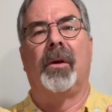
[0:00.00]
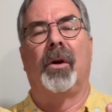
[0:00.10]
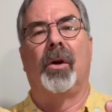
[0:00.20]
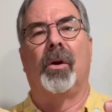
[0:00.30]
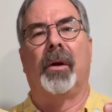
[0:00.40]

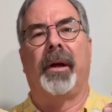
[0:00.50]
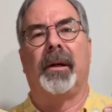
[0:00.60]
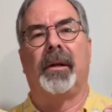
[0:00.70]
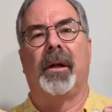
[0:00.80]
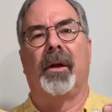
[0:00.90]
go
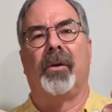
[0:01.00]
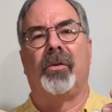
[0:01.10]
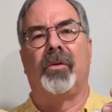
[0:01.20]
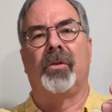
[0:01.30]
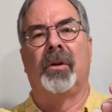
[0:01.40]
like
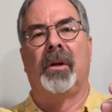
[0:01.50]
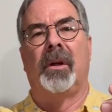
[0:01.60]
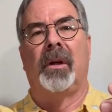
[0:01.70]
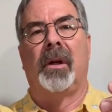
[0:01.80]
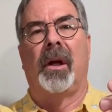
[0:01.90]
this,
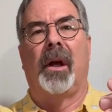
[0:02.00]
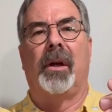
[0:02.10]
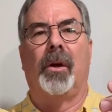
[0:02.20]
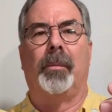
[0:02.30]
and